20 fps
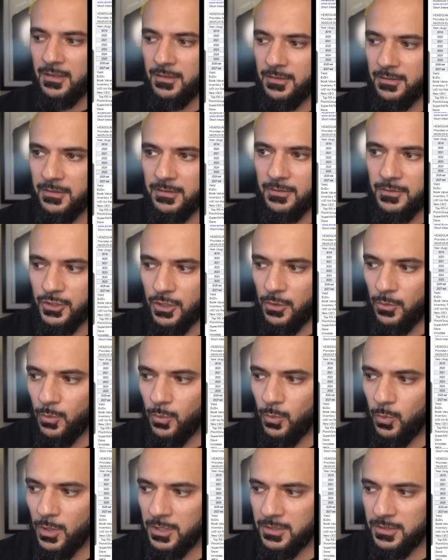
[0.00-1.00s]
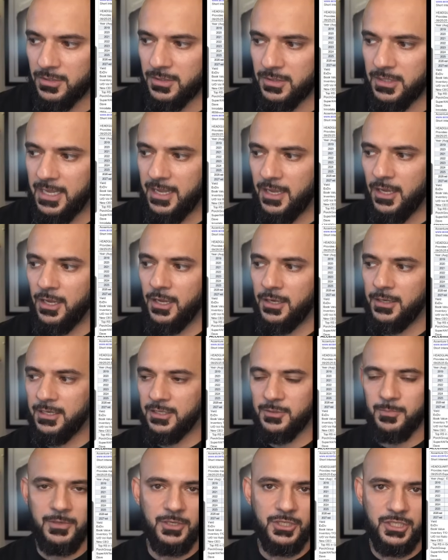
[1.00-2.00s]
So once their earnings
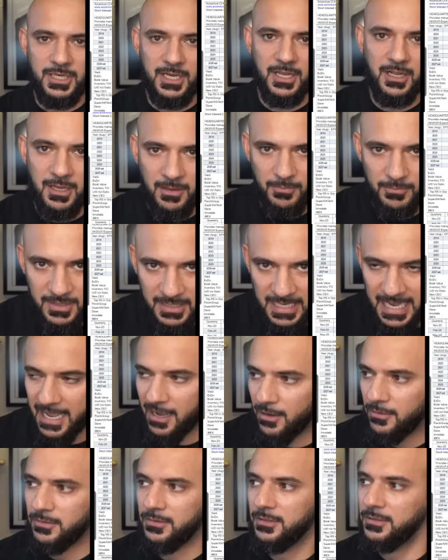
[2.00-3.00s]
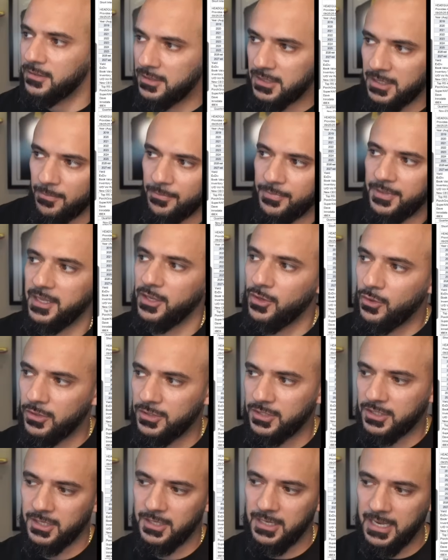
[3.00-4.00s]
per share comes out, something good's
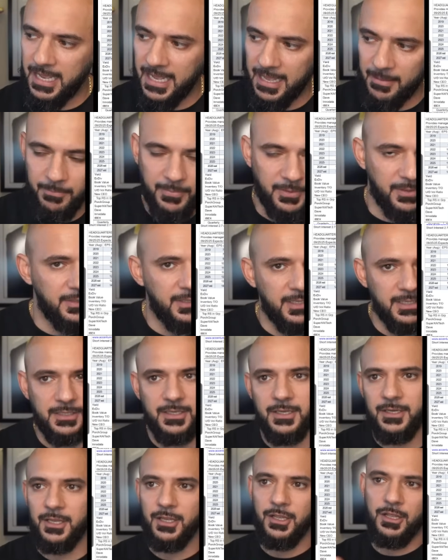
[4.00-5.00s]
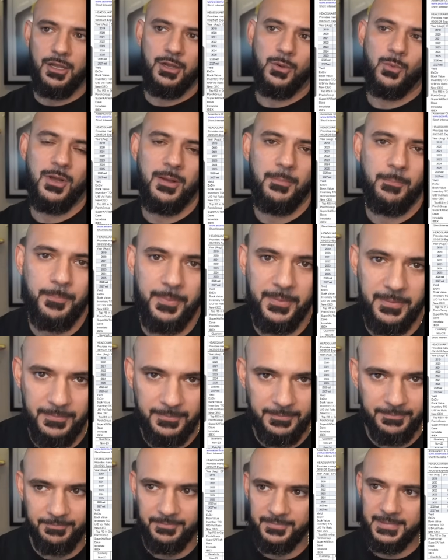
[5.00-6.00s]
going to happen. It's going to go up.
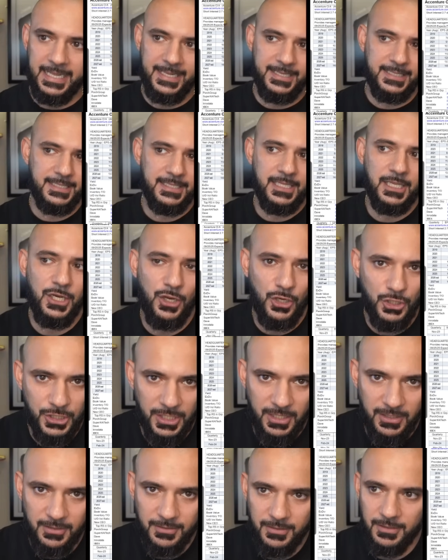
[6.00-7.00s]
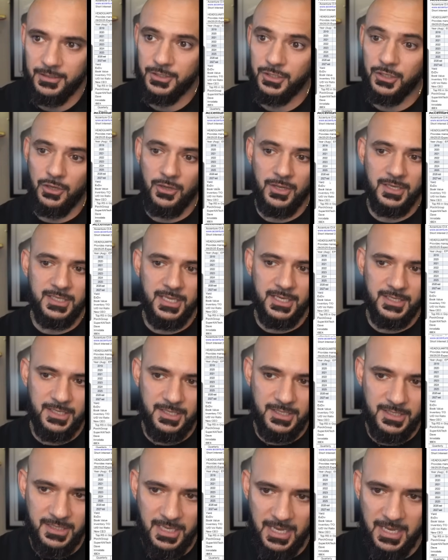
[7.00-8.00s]
That's the logic. as long as they
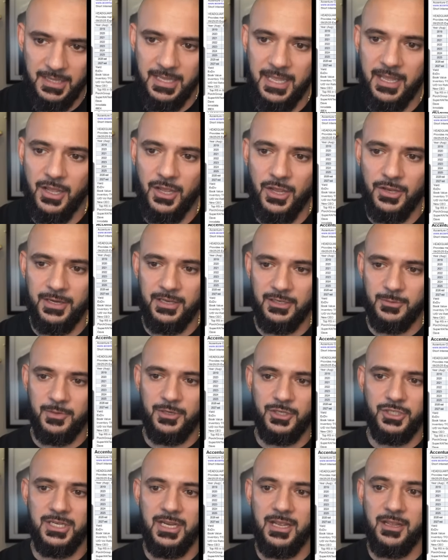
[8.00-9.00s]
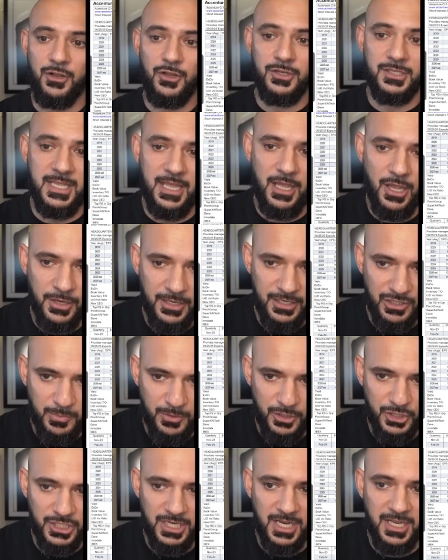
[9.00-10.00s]
sustain their earnings per share, because their earnings per
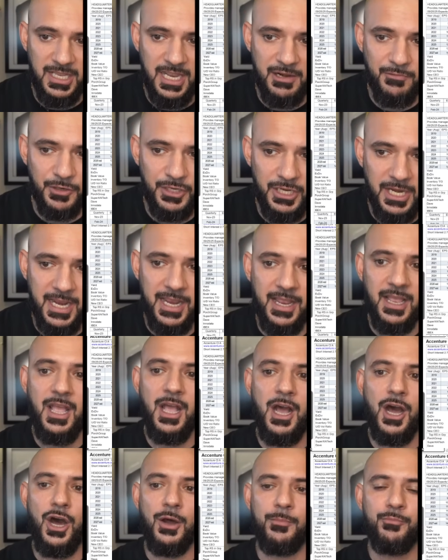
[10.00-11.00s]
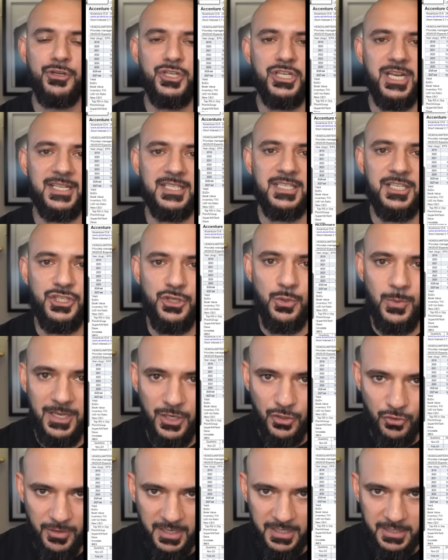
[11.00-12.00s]
share year on year are projected to
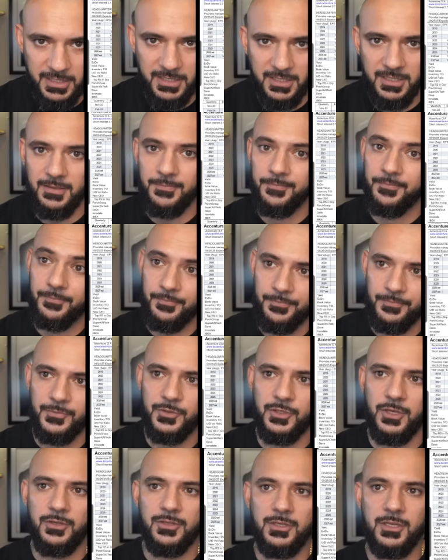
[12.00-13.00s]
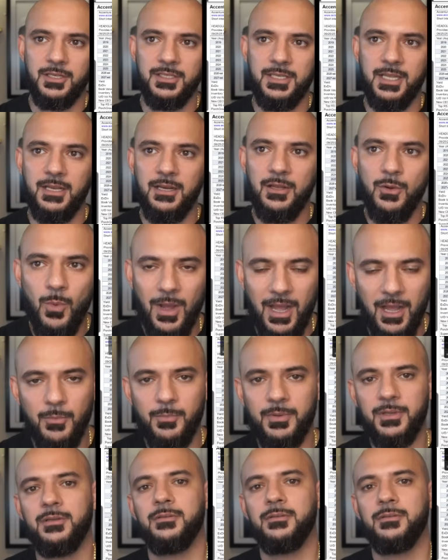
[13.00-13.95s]
increase. So it's going to take a little while, but